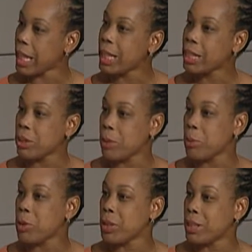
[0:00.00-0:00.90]
in this
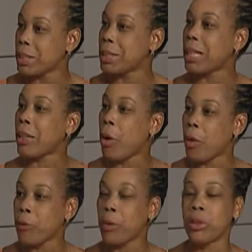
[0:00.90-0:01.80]
community that
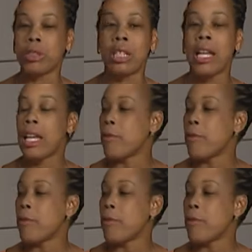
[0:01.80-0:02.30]
offers,